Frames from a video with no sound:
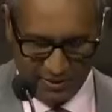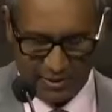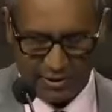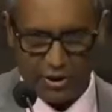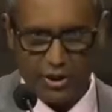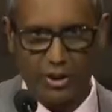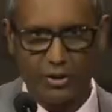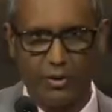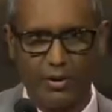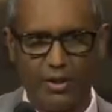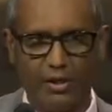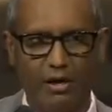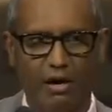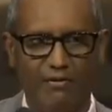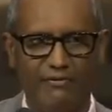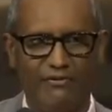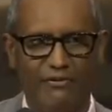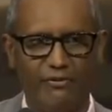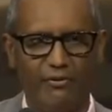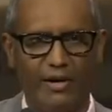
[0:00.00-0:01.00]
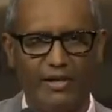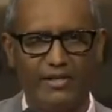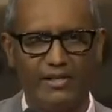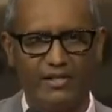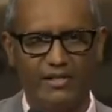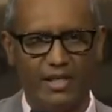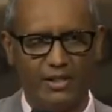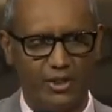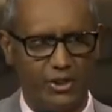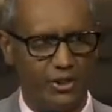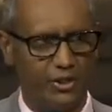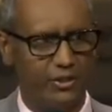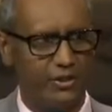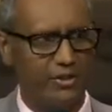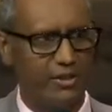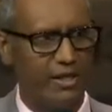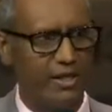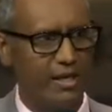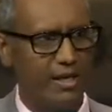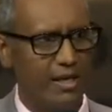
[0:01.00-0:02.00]
the General Conference session.
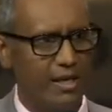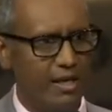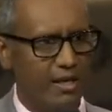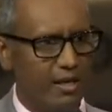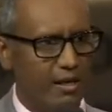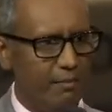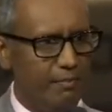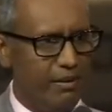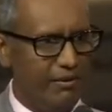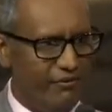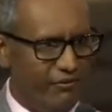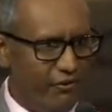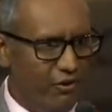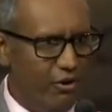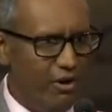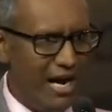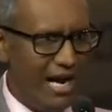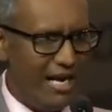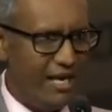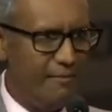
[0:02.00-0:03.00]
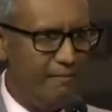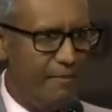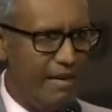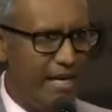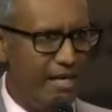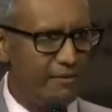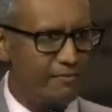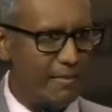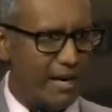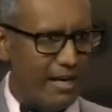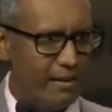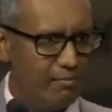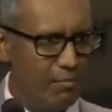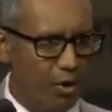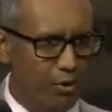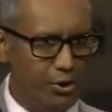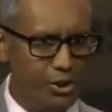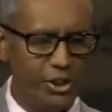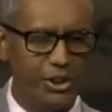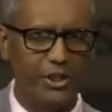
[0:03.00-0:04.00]
Before I make my
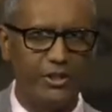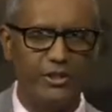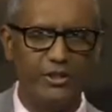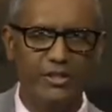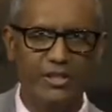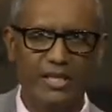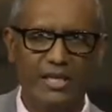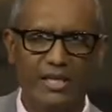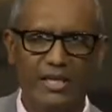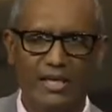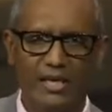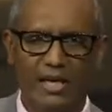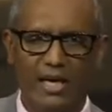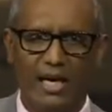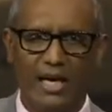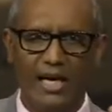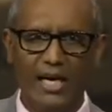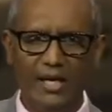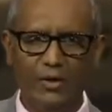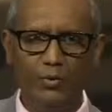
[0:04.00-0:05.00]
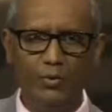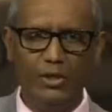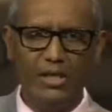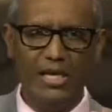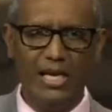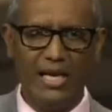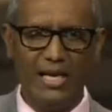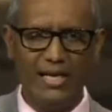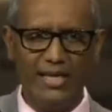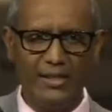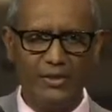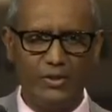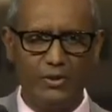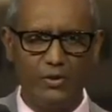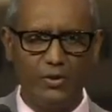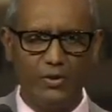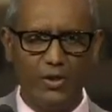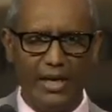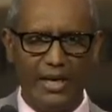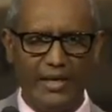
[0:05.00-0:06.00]
motion, I would like
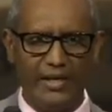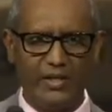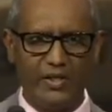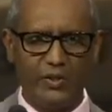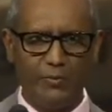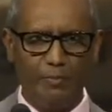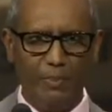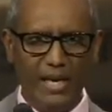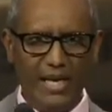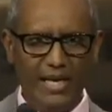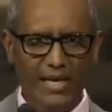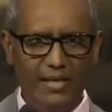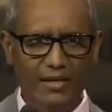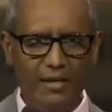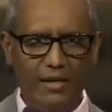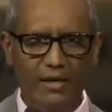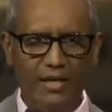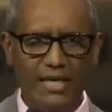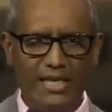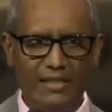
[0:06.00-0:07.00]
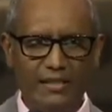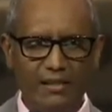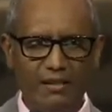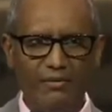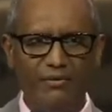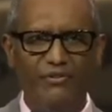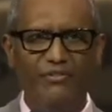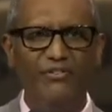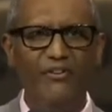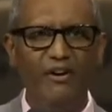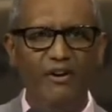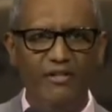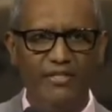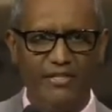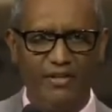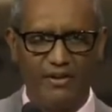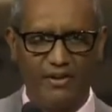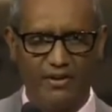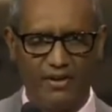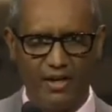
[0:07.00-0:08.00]
to explain a little
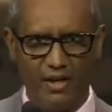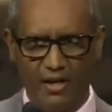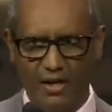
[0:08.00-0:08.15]
further,